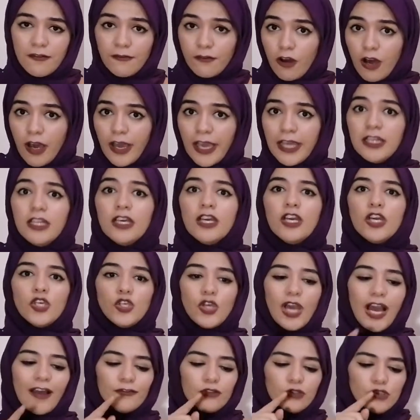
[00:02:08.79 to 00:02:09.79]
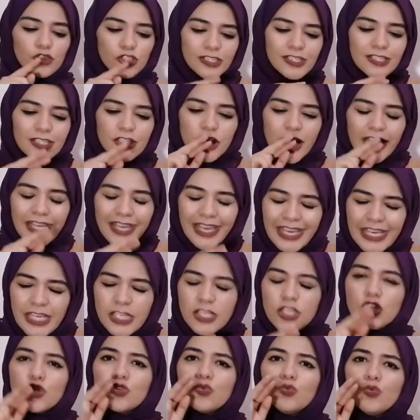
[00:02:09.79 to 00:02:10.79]
file, you have to just check
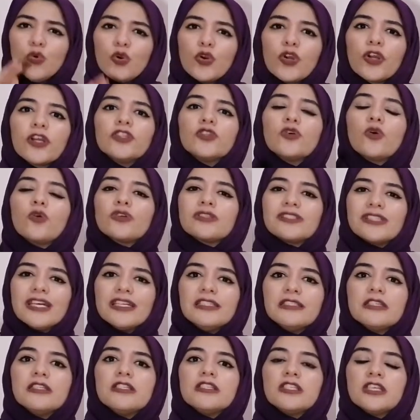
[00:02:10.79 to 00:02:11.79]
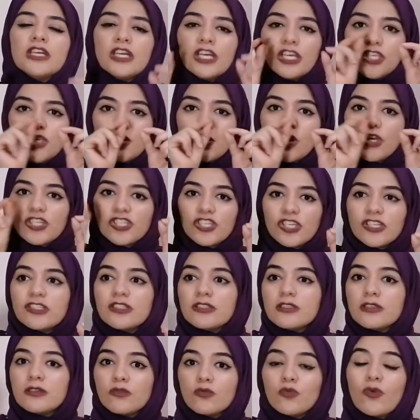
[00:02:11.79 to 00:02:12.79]
each word or sentence you are
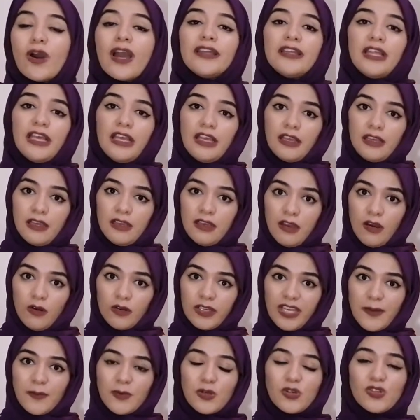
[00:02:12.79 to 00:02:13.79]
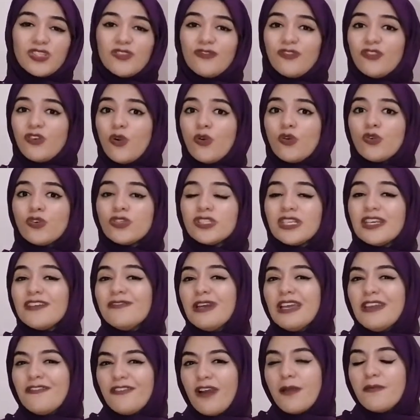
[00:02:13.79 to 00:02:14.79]
just writing, okay? Because of course,
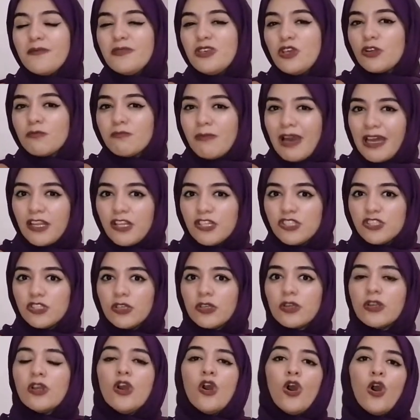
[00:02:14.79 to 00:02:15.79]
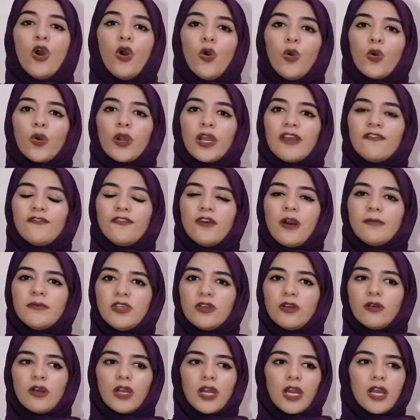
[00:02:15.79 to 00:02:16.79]
if I'm your manager or if I'm
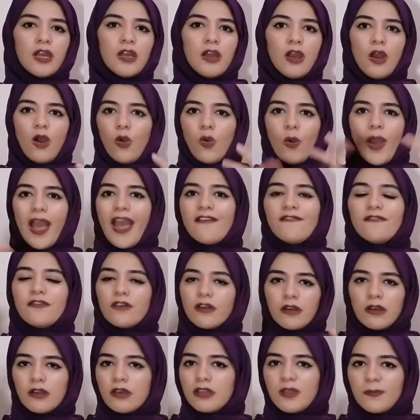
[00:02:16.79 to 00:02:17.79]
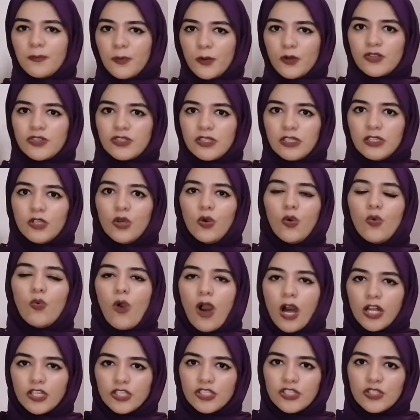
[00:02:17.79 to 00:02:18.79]
your whoever, the person who
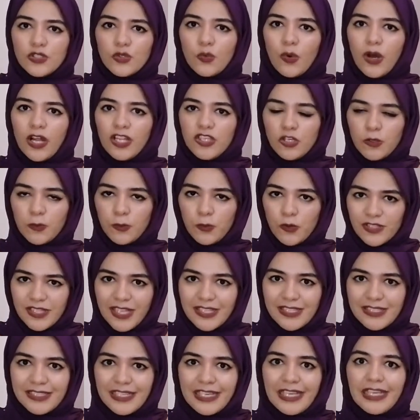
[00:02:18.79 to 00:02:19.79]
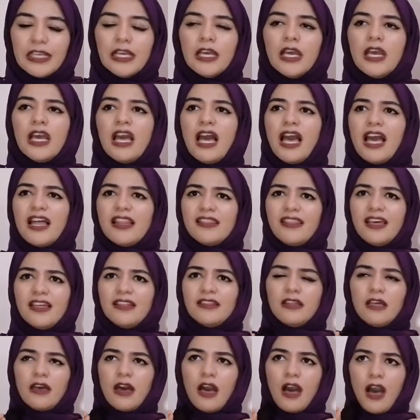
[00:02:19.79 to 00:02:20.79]
watched you while you're presenting, and
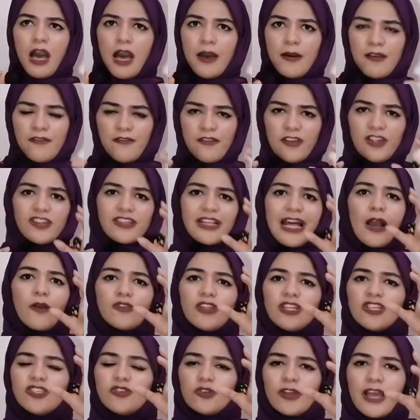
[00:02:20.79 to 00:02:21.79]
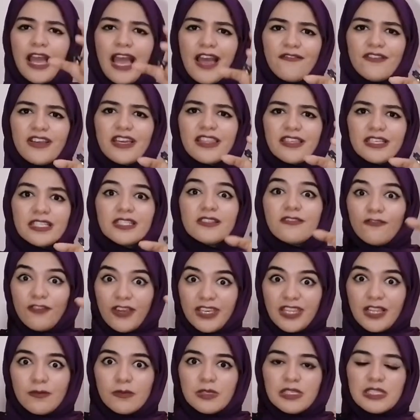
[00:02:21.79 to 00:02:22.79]
then I figured out that you're having this
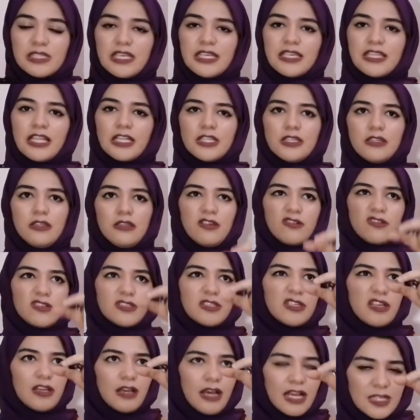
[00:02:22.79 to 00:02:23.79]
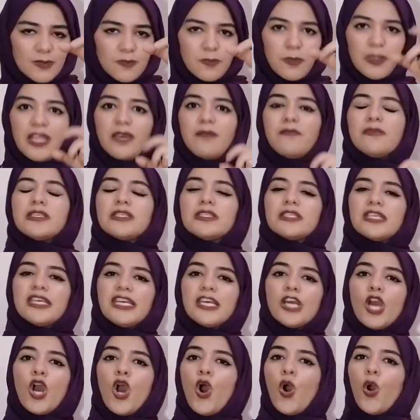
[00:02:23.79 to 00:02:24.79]
fatal mistake, that there's a spelling
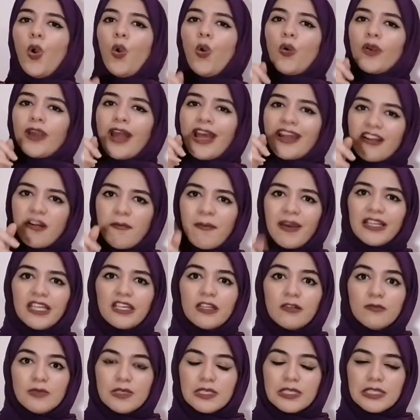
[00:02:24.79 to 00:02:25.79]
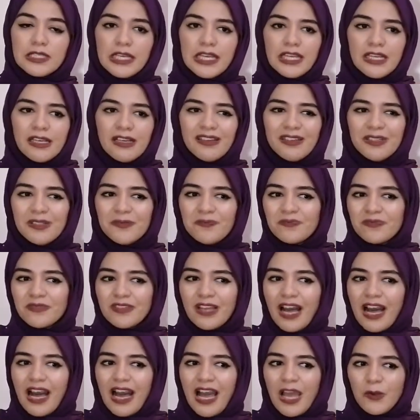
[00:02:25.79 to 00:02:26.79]
mistake or a grammatical mistake,
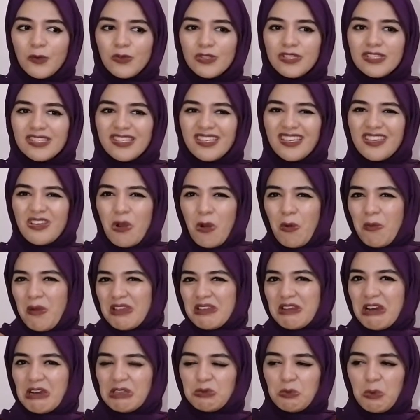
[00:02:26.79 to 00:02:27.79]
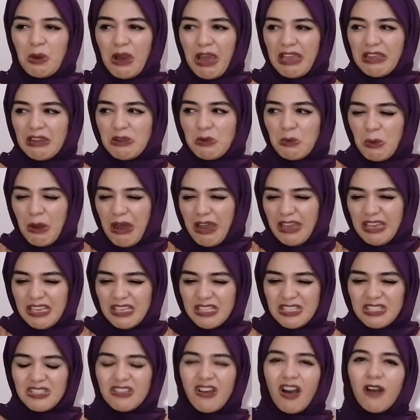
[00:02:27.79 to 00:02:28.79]
I would say, oh my God, why
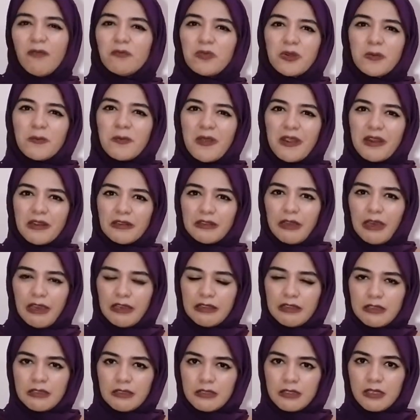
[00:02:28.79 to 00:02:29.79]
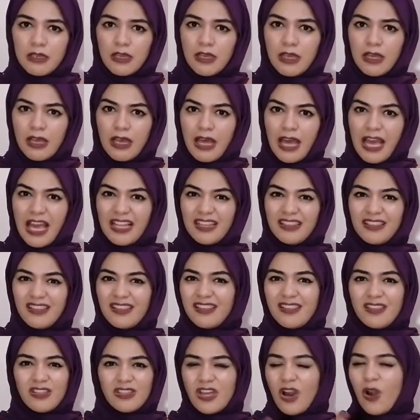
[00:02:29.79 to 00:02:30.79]
he's not prepared like this? And
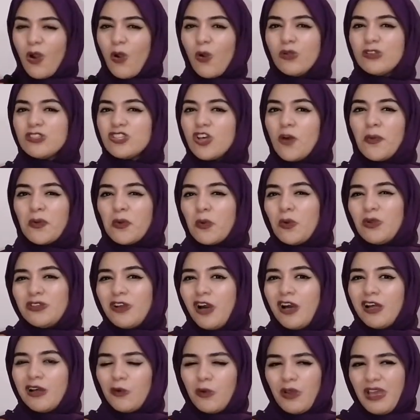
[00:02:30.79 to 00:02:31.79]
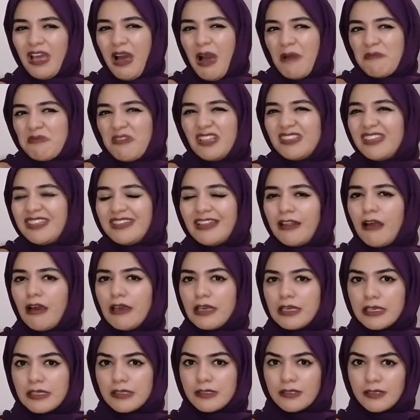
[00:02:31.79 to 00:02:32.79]
the whole topic will not, I'm not gonna
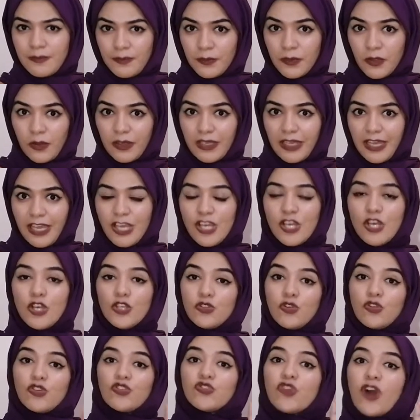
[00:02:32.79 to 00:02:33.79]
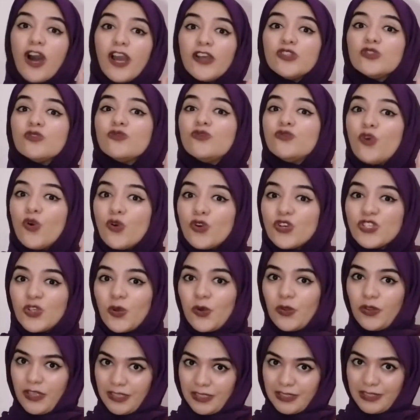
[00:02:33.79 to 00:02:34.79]
like it, okay? So try to focus
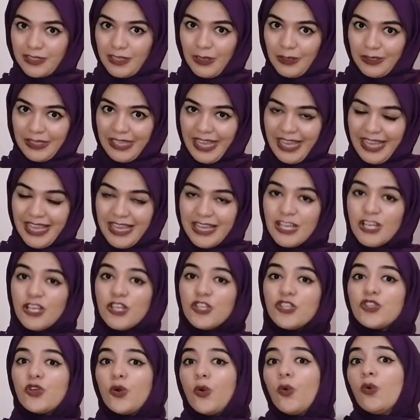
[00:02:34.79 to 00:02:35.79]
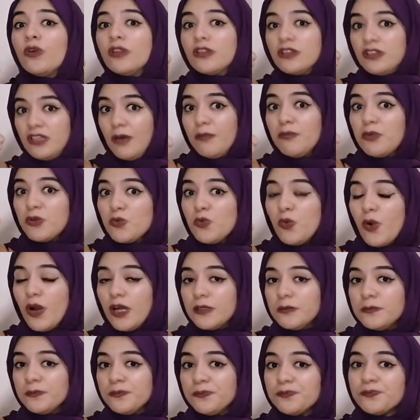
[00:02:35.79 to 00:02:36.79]
on this, okay? So number
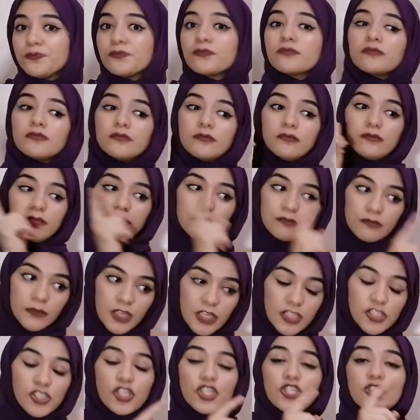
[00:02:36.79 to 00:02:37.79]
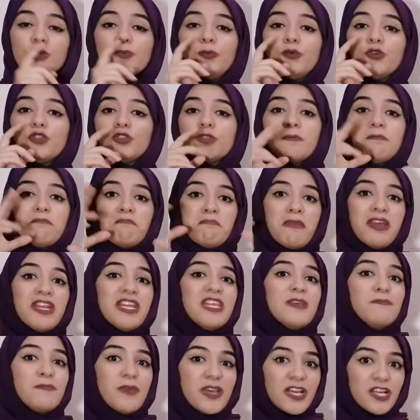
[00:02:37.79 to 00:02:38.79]
one, just put
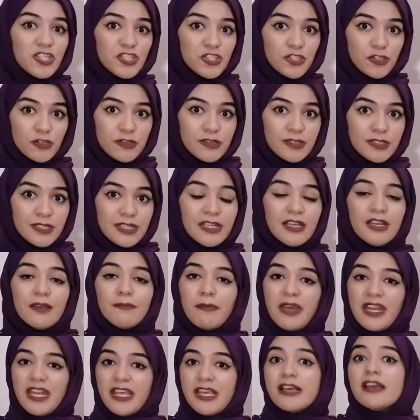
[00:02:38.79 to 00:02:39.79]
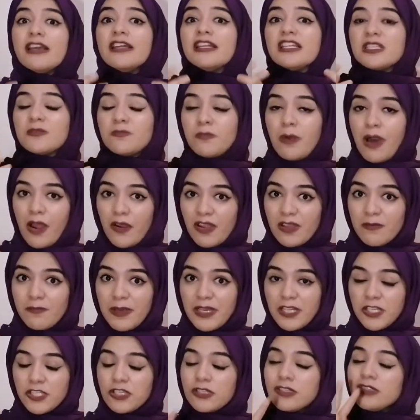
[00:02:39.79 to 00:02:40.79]
many pictures, many inspiring
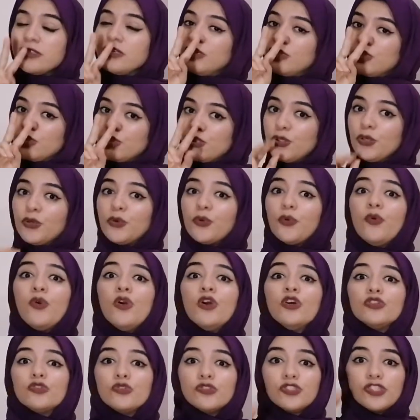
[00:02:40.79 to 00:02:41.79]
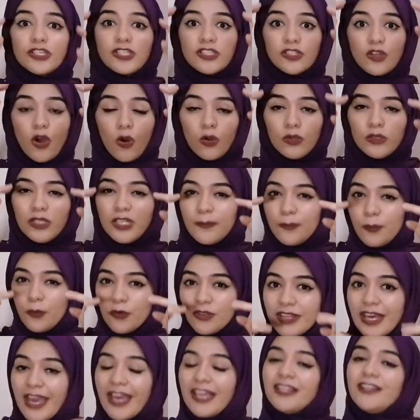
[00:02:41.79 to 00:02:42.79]
pictures. Two, to just only
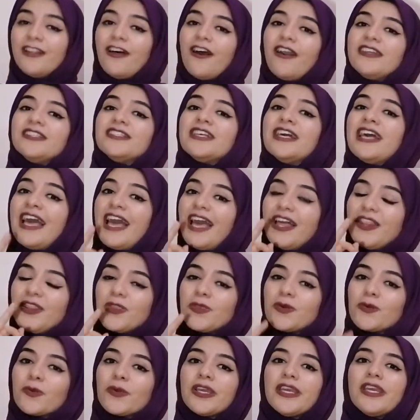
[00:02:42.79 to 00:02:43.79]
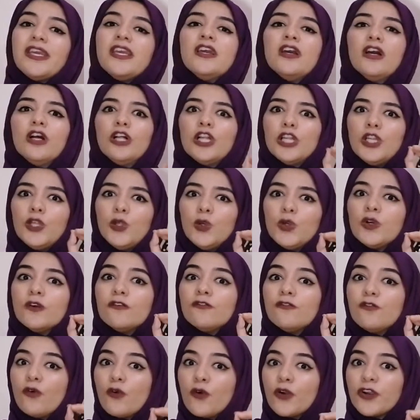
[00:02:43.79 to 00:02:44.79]
put the headlines. And three, look
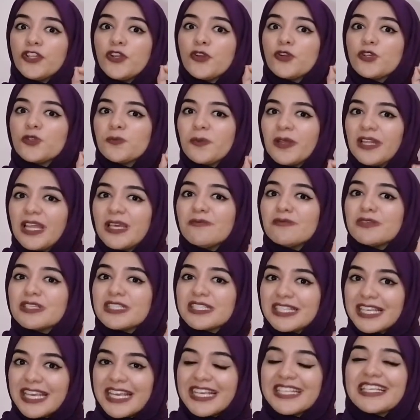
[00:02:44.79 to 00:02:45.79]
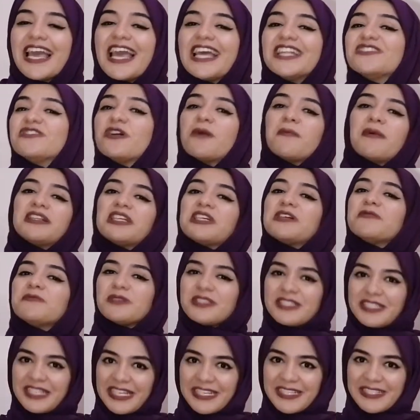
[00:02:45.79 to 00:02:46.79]
for your spelling mistakes and grammatical
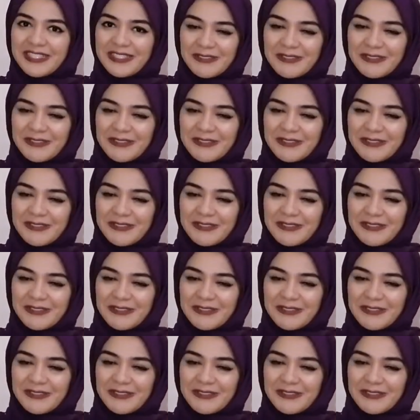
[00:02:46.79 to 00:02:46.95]
mistakes.